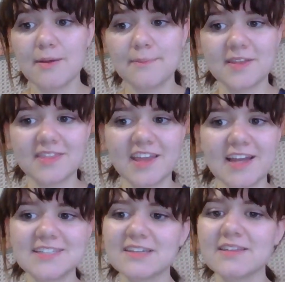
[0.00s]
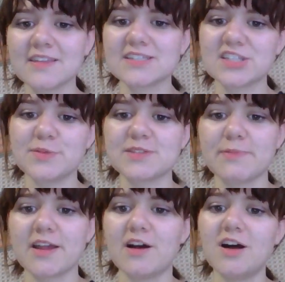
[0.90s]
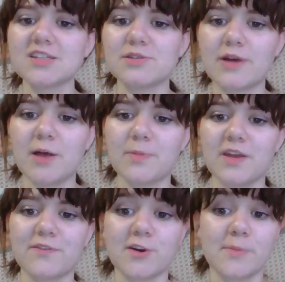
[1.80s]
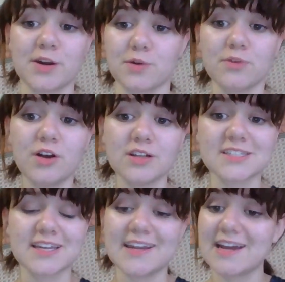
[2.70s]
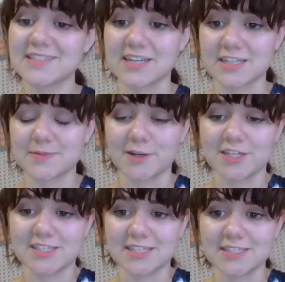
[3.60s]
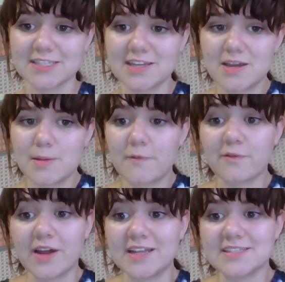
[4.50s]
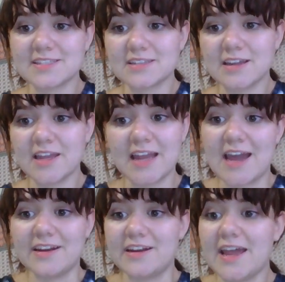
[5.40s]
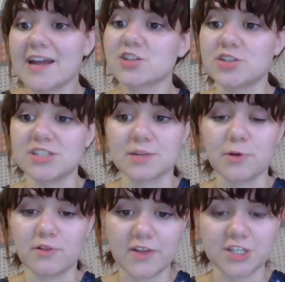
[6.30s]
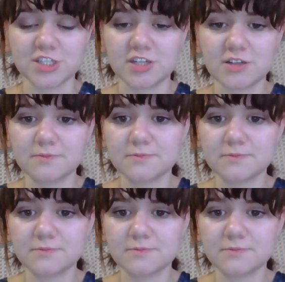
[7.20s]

but the idea that these tips might also help give her better roles and acting experiences provides an added extrinsic motivation.